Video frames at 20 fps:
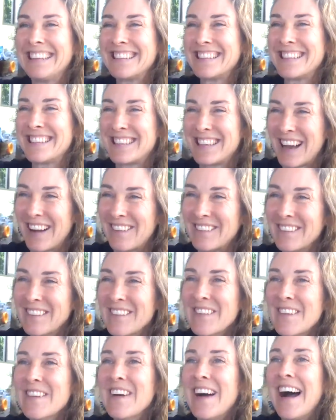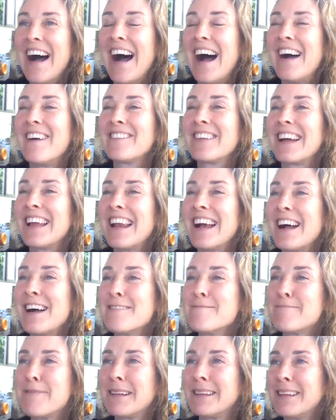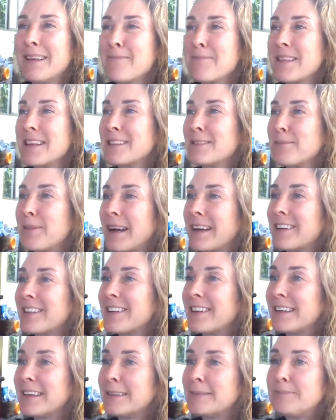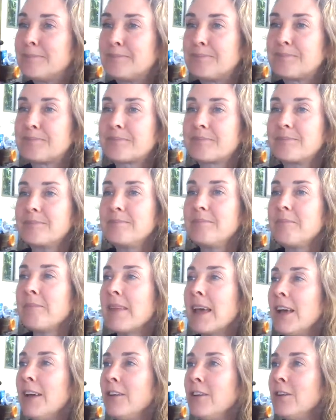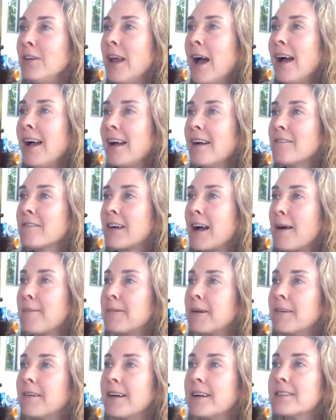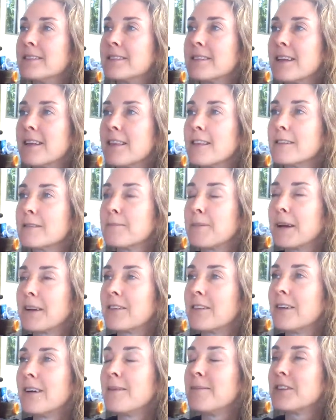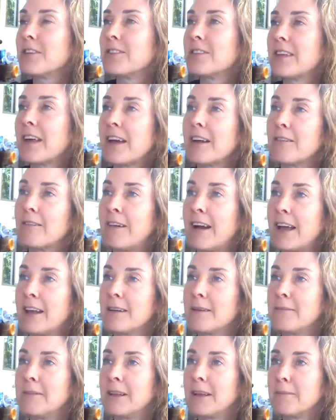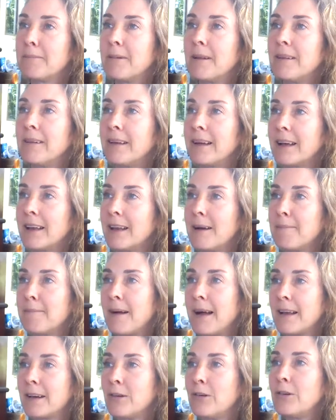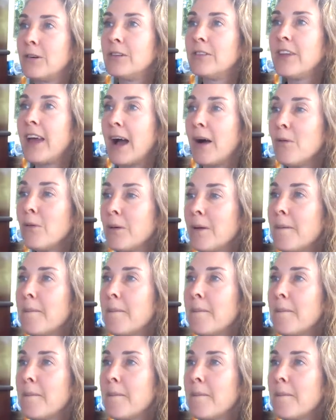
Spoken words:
So I'm going to pull up this picture. I do not have copyrights to this picture. I'm just like randomly pulling it up on Google now.